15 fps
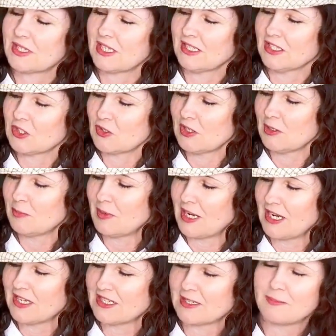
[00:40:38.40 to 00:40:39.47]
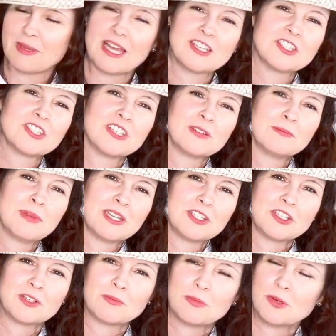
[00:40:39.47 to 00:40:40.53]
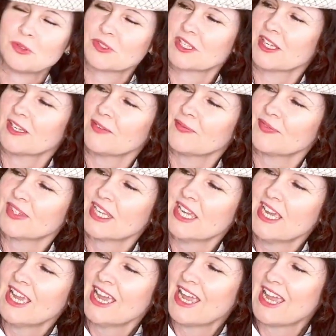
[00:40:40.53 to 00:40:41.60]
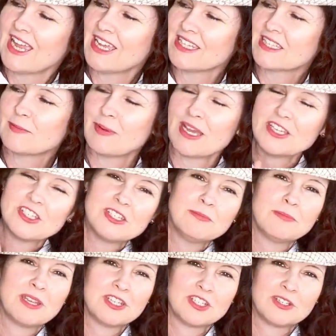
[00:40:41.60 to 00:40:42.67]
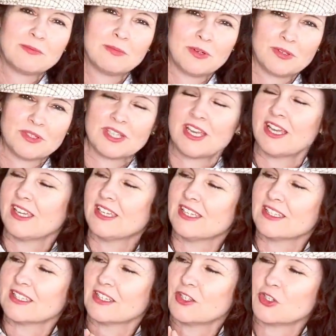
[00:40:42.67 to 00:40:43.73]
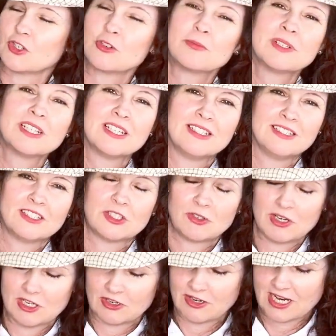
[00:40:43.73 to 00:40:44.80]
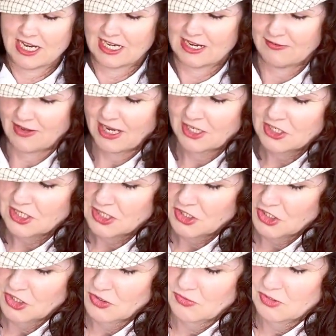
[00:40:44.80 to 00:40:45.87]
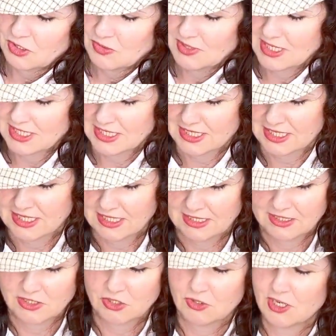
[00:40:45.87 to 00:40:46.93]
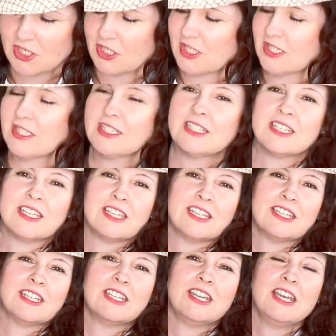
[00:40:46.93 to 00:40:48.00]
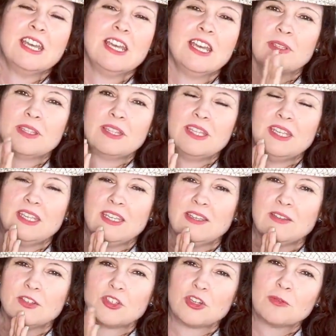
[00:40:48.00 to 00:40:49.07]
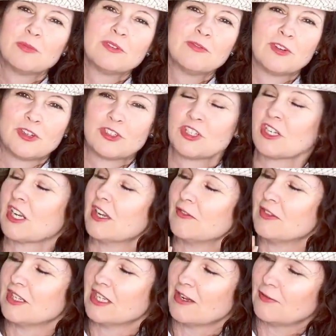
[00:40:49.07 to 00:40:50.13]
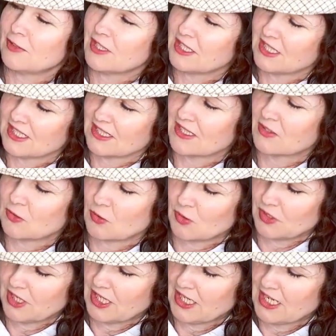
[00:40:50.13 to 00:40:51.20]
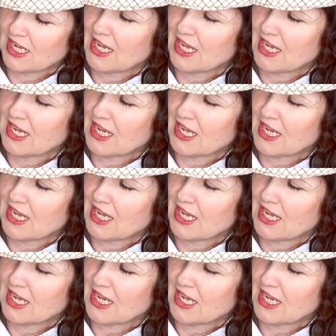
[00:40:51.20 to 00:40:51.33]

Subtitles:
illustrated by Sebastian Menschenmoser. And Sebastian Menschenmoser is a German illustrator, and I've actually shown you his illustrations in the German version of The Never-Ending Story.